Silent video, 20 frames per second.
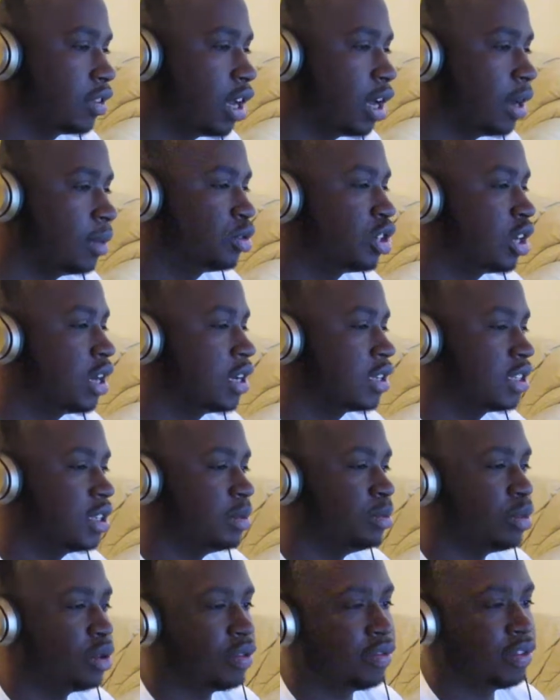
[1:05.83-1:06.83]
I'm trying to see
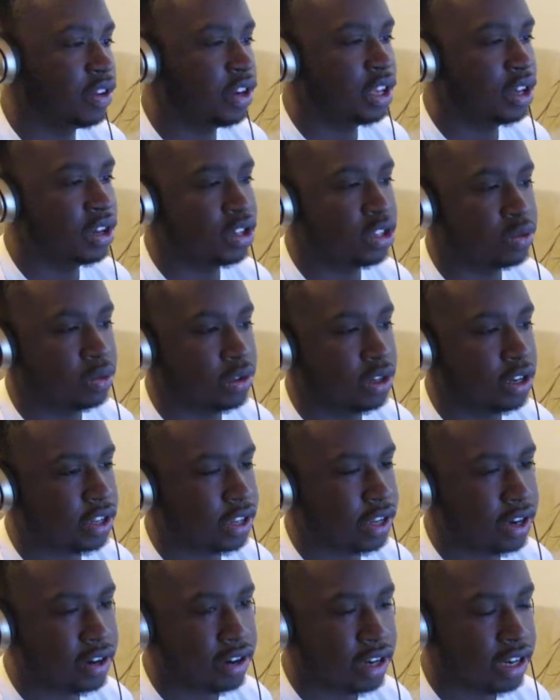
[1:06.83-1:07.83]
more videos with
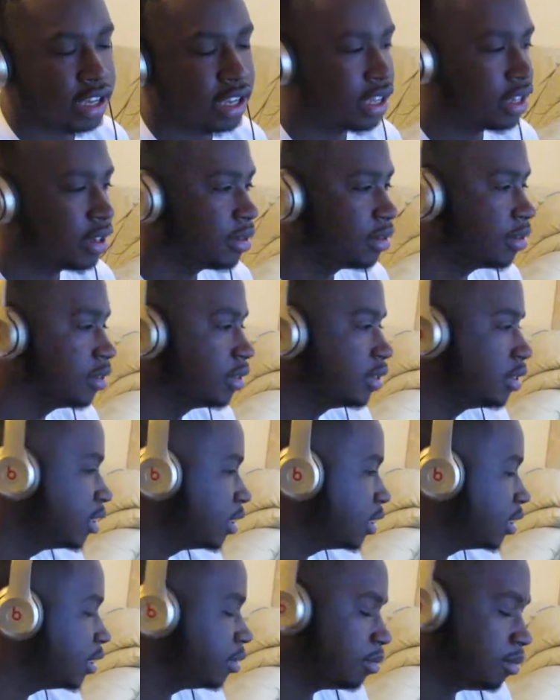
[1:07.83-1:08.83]
clarity,
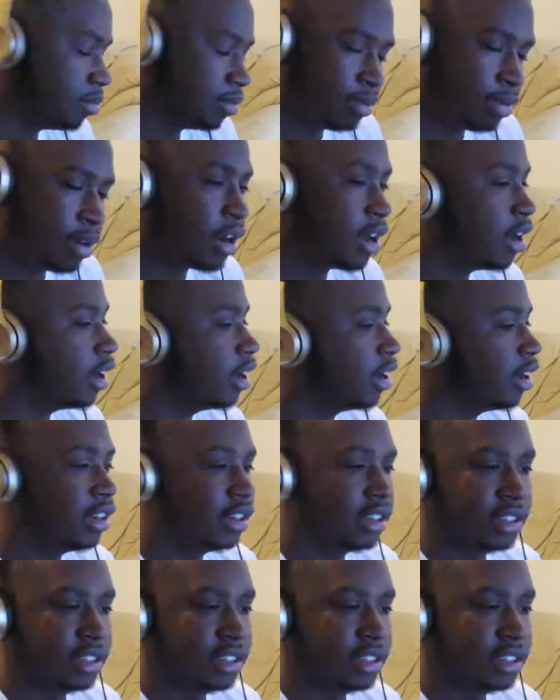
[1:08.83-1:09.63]
bruh.